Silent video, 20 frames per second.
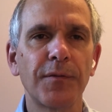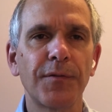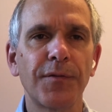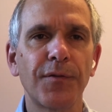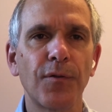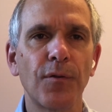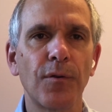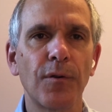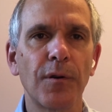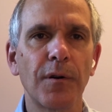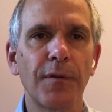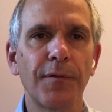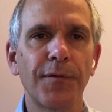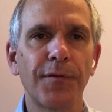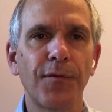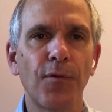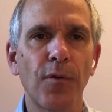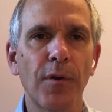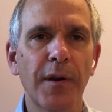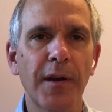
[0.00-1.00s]
for
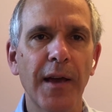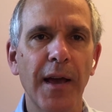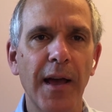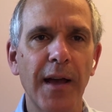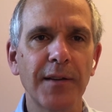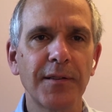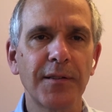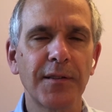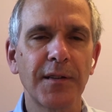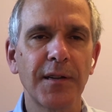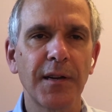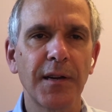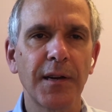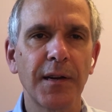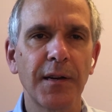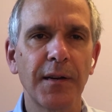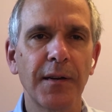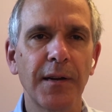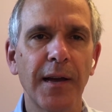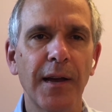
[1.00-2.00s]

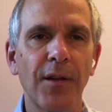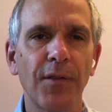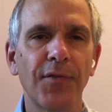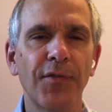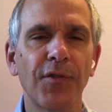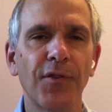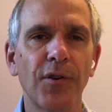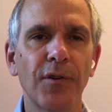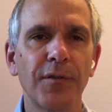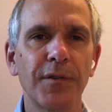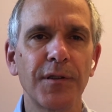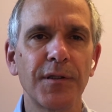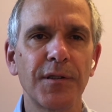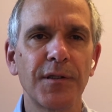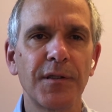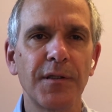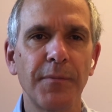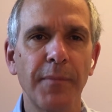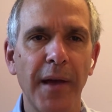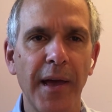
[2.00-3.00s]
forecasting health service
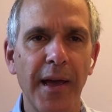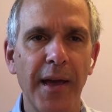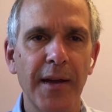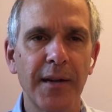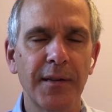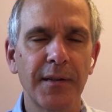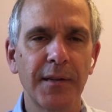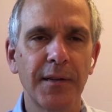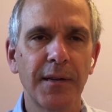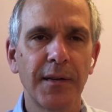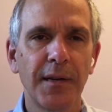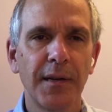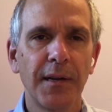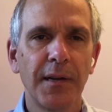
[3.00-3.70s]
demand